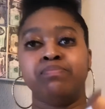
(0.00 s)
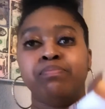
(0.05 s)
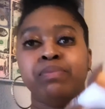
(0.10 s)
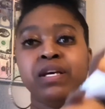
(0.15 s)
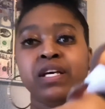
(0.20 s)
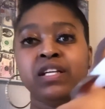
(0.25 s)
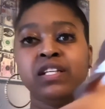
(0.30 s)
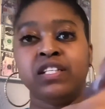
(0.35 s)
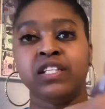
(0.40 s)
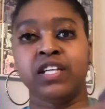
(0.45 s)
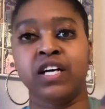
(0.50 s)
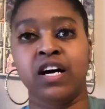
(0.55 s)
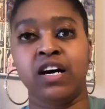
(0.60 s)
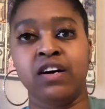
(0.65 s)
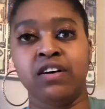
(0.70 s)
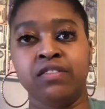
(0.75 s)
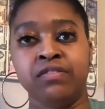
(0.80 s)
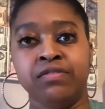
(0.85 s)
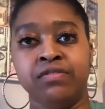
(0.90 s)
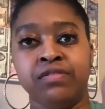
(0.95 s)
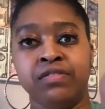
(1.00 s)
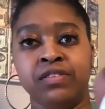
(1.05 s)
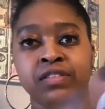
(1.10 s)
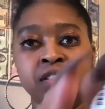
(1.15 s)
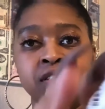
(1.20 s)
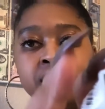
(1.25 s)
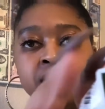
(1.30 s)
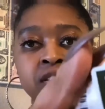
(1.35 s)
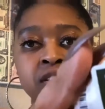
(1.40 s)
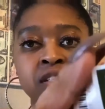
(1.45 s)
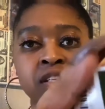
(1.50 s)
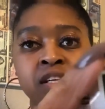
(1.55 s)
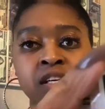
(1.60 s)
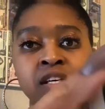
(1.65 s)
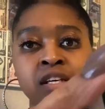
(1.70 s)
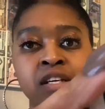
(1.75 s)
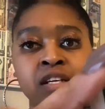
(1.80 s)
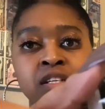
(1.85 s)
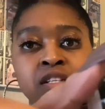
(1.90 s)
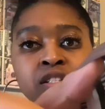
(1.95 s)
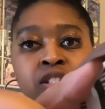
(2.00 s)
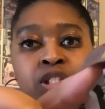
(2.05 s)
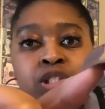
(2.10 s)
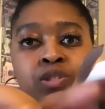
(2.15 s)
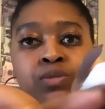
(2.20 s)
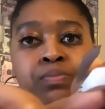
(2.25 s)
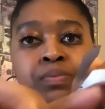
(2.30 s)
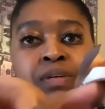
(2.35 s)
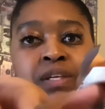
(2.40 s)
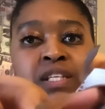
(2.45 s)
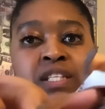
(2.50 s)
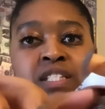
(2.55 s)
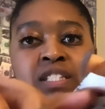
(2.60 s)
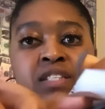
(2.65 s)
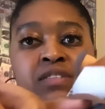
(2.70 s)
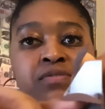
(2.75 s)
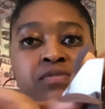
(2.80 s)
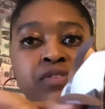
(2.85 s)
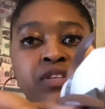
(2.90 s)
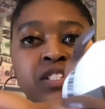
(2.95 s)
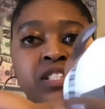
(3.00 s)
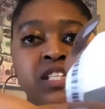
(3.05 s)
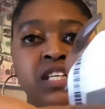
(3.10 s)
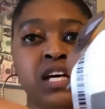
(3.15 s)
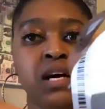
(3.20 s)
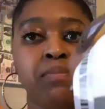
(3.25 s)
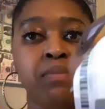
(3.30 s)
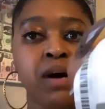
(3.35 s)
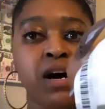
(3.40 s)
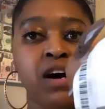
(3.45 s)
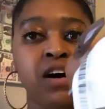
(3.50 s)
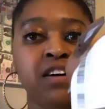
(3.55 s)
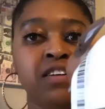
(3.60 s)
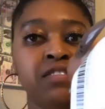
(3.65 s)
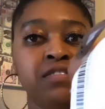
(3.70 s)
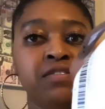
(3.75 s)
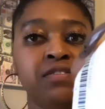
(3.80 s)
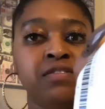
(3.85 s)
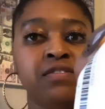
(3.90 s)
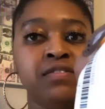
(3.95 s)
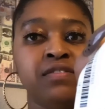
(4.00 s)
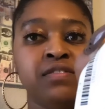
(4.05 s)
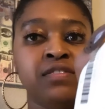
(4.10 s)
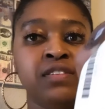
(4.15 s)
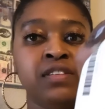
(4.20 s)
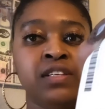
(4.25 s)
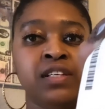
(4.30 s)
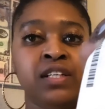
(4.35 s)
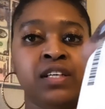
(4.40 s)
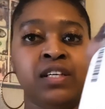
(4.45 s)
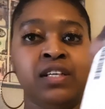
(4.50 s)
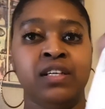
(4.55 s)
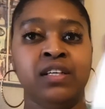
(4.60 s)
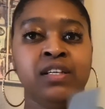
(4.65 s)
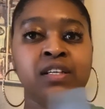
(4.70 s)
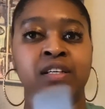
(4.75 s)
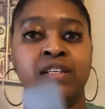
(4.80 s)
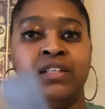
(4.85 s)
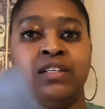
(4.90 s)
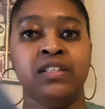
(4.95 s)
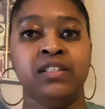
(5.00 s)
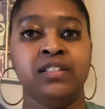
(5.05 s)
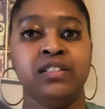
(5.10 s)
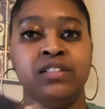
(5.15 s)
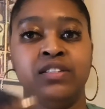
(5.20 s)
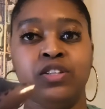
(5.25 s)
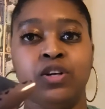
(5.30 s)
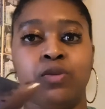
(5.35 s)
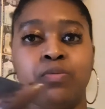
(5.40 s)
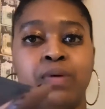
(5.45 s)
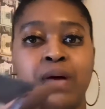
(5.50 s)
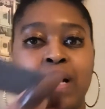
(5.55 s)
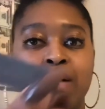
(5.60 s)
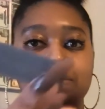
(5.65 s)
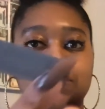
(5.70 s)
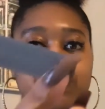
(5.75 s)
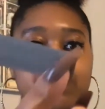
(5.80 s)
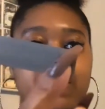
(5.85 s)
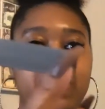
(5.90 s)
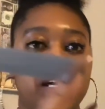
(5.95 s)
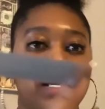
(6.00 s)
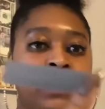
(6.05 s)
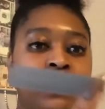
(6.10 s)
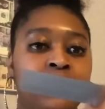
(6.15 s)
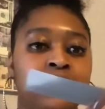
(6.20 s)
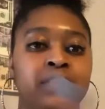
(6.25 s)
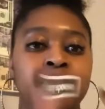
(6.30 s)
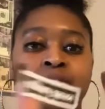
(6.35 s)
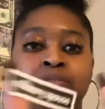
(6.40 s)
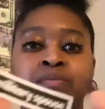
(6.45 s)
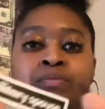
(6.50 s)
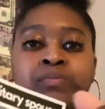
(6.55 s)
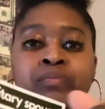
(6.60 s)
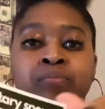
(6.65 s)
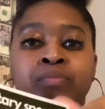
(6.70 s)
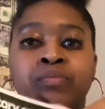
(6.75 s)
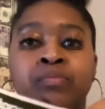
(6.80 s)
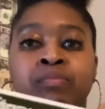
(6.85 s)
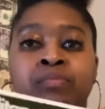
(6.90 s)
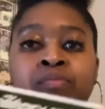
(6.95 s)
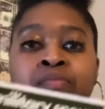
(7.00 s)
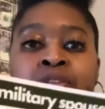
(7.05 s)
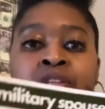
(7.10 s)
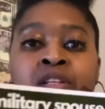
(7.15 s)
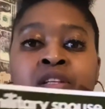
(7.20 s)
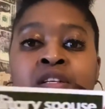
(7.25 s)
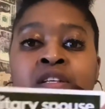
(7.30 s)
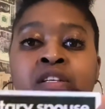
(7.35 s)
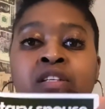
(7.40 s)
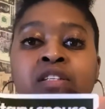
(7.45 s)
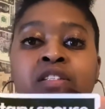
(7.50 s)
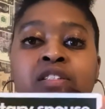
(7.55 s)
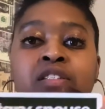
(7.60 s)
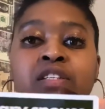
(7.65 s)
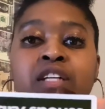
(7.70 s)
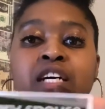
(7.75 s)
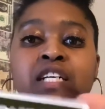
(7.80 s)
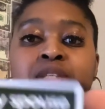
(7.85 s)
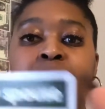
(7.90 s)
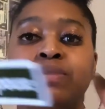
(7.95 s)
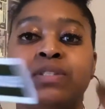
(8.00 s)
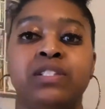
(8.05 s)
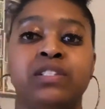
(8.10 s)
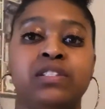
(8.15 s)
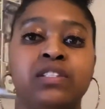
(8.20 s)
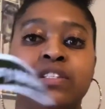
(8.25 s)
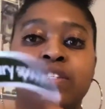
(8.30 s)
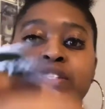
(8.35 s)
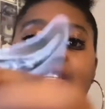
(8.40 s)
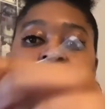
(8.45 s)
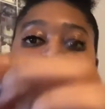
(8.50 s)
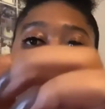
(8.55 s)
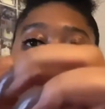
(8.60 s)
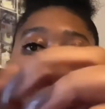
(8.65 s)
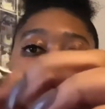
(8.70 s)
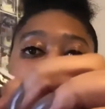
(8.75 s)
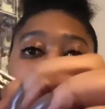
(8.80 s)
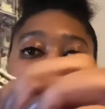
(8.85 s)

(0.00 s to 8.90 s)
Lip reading: peel it off. Super easy for it to come off. No problem there. So that's what the sticker looks